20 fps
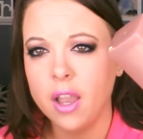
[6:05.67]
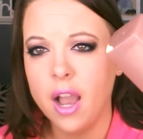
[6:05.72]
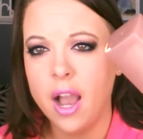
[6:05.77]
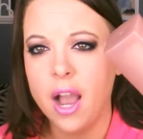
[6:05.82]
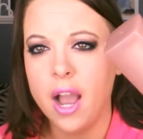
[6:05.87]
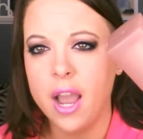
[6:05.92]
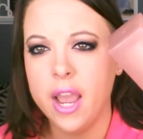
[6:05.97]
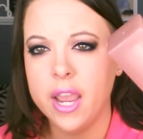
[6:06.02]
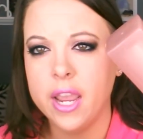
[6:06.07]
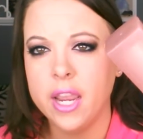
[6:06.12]

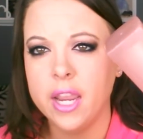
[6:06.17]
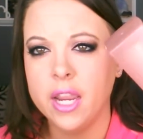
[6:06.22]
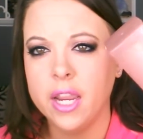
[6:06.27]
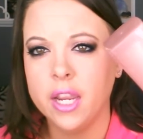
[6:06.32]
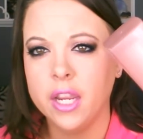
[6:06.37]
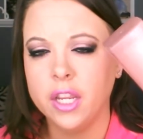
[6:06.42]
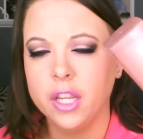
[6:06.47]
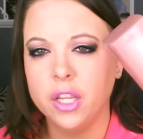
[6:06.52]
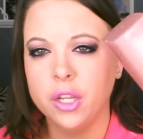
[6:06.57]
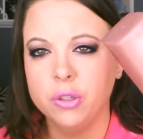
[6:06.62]

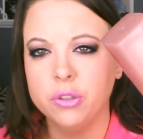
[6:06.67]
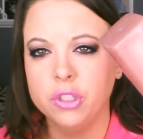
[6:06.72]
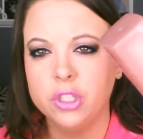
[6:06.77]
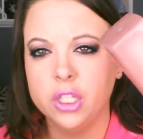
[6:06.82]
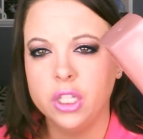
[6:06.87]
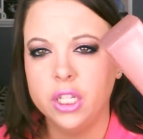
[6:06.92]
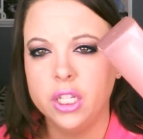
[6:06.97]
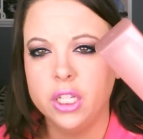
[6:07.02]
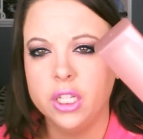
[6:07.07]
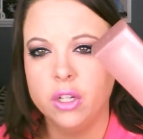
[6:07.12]
I
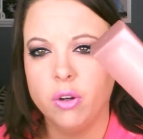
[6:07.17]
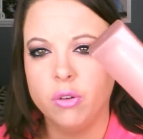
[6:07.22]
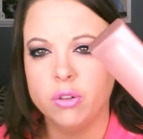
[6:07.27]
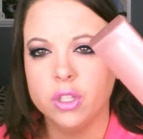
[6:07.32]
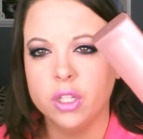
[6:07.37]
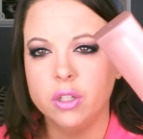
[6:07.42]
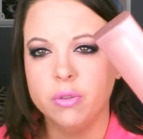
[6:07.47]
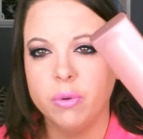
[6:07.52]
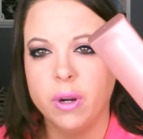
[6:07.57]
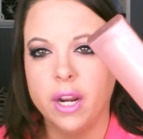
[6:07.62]
usually
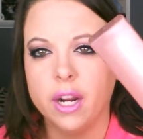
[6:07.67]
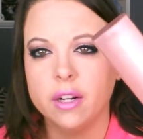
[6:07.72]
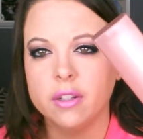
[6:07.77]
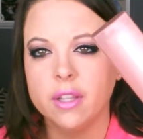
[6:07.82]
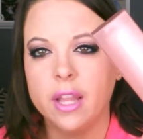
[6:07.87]
only wear